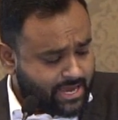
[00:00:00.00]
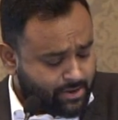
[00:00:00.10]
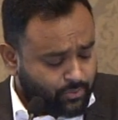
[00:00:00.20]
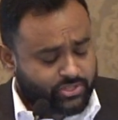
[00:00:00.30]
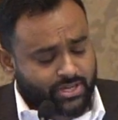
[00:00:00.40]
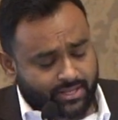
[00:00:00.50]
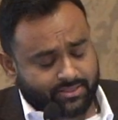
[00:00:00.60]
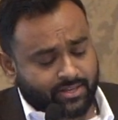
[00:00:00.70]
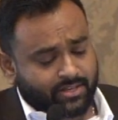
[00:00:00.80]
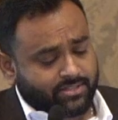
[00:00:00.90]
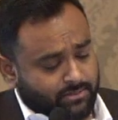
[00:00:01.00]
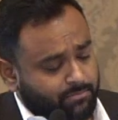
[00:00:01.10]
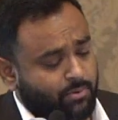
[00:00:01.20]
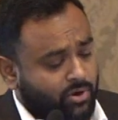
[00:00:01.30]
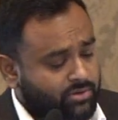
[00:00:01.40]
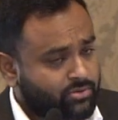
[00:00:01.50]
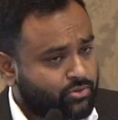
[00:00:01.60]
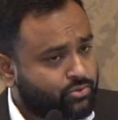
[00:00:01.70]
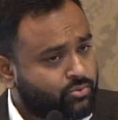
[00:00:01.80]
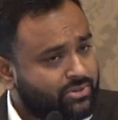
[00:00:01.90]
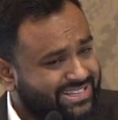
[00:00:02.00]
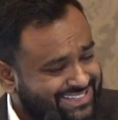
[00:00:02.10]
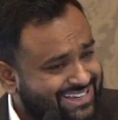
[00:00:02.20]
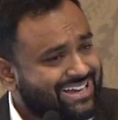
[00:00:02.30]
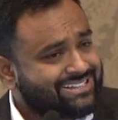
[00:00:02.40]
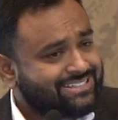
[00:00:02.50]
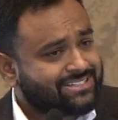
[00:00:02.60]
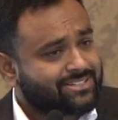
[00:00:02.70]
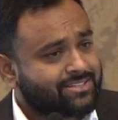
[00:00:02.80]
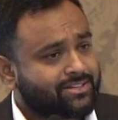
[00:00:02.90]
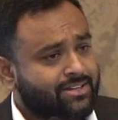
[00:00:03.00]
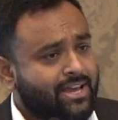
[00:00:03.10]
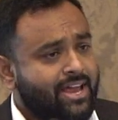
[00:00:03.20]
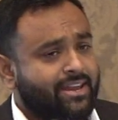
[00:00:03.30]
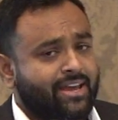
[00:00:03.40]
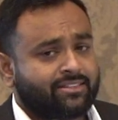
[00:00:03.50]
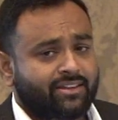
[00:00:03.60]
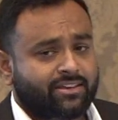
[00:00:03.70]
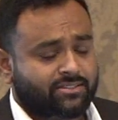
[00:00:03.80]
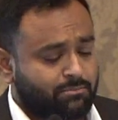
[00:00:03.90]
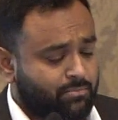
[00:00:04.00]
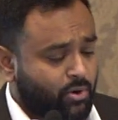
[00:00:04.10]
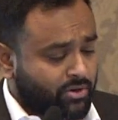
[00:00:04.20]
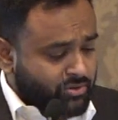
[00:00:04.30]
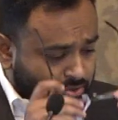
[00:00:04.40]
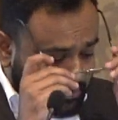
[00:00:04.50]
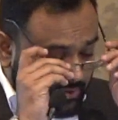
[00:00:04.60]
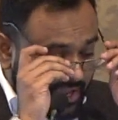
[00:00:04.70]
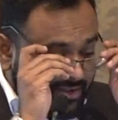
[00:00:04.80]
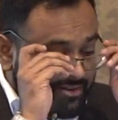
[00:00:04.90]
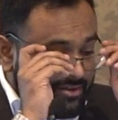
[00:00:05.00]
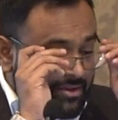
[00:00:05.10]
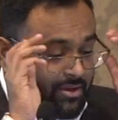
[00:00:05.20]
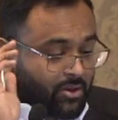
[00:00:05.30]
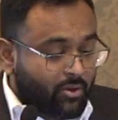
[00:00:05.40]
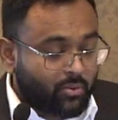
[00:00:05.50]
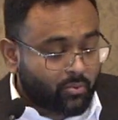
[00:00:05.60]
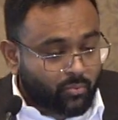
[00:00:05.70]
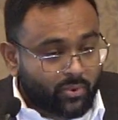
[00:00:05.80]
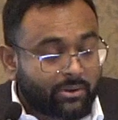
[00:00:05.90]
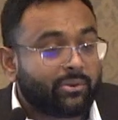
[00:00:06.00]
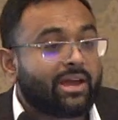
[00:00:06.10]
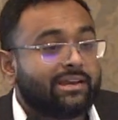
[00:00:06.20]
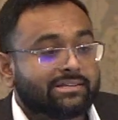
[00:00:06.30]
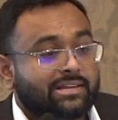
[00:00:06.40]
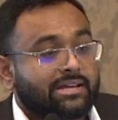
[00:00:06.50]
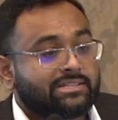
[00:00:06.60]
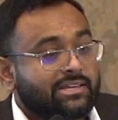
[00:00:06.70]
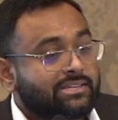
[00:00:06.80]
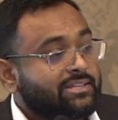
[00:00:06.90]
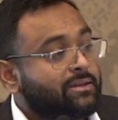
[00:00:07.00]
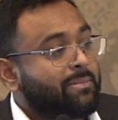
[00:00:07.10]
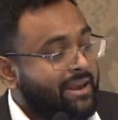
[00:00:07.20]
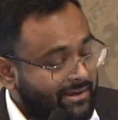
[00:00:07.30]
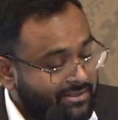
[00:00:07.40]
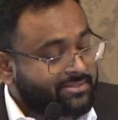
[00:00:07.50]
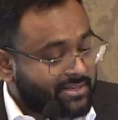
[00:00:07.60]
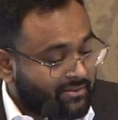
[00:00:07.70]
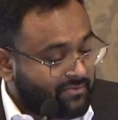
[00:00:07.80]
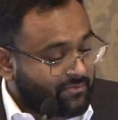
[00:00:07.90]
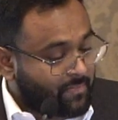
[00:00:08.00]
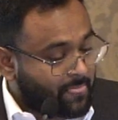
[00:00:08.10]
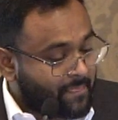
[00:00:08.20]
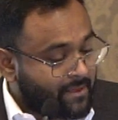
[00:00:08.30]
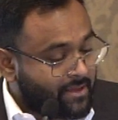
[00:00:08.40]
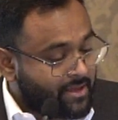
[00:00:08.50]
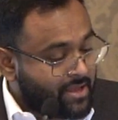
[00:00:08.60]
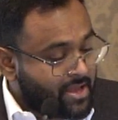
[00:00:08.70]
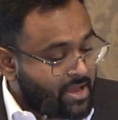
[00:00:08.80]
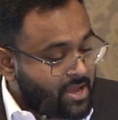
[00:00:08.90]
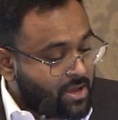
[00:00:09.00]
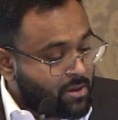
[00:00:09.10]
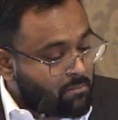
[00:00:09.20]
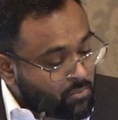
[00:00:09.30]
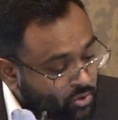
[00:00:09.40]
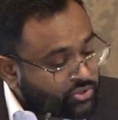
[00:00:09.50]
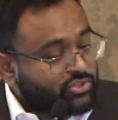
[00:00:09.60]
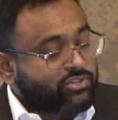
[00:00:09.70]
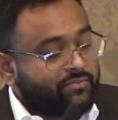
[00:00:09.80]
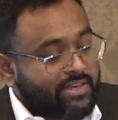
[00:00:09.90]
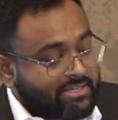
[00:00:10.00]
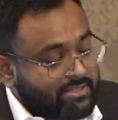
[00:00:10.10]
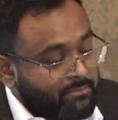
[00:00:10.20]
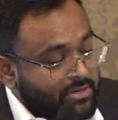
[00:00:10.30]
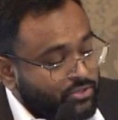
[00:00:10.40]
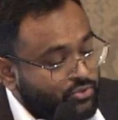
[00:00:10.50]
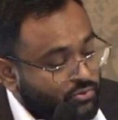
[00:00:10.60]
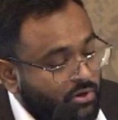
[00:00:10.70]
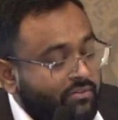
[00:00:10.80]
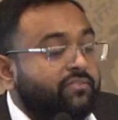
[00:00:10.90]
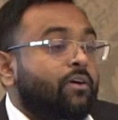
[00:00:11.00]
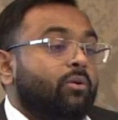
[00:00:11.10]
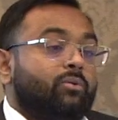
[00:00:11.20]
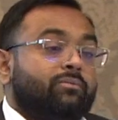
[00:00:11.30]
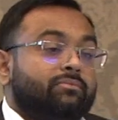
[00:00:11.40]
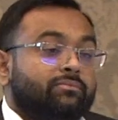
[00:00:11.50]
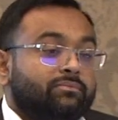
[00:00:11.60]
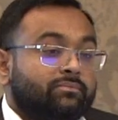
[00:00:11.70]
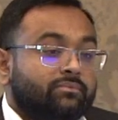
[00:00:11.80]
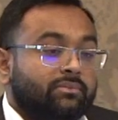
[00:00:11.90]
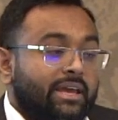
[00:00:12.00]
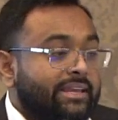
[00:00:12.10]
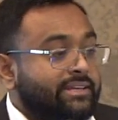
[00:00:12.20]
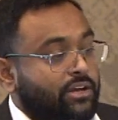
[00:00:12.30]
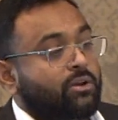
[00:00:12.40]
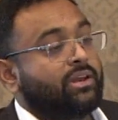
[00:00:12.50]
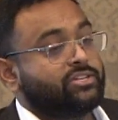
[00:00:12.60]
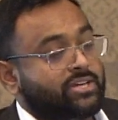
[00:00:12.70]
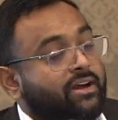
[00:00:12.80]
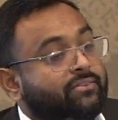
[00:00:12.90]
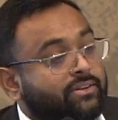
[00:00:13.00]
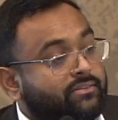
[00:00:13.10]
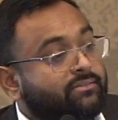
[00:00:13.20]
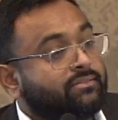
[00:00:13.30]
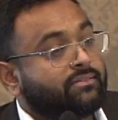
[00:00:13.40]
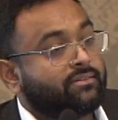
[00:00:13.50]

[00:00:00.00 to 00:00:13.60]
which I think it's important to discuss. And I think it's important to look at when we are discussing it in the panel itself. Most of the SMEs do not follow any technology governance,